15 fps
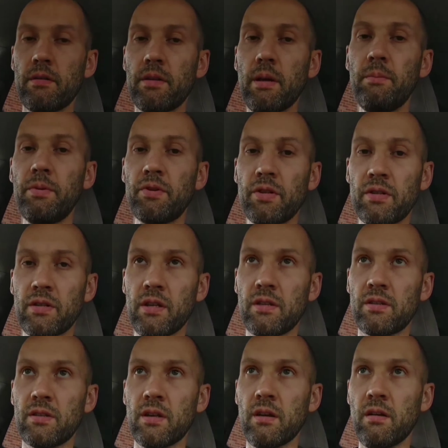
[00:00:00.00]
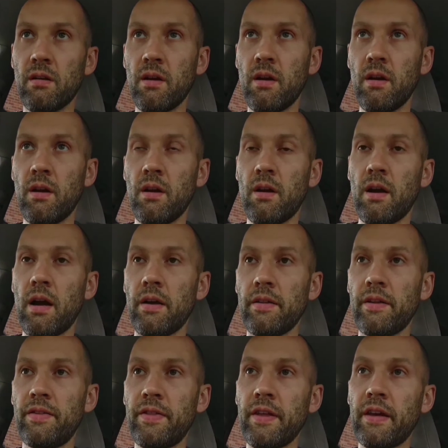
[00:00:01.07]
temperature sensor, and
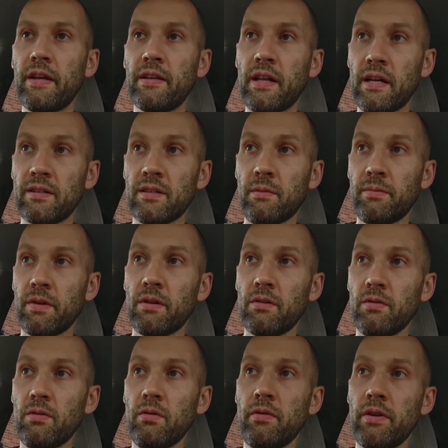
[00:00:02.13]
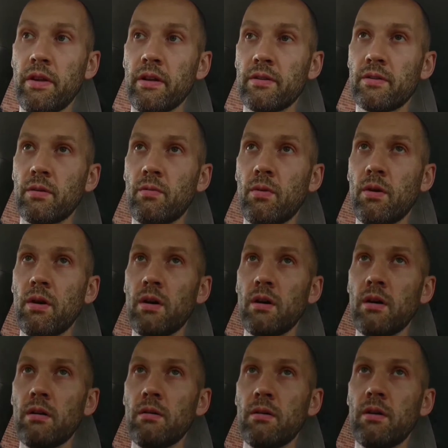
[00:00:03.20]
I think that's something to do with it. So
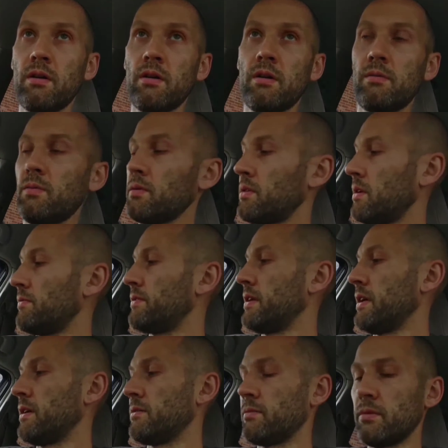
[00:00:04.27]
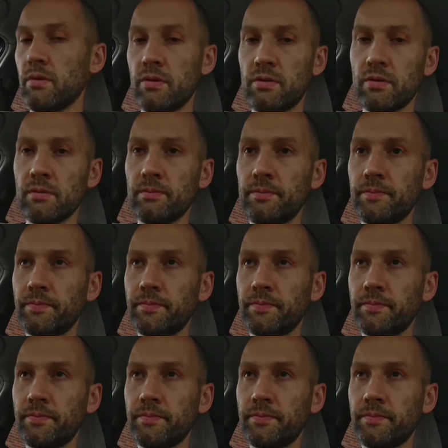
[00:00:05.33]
what I've done was,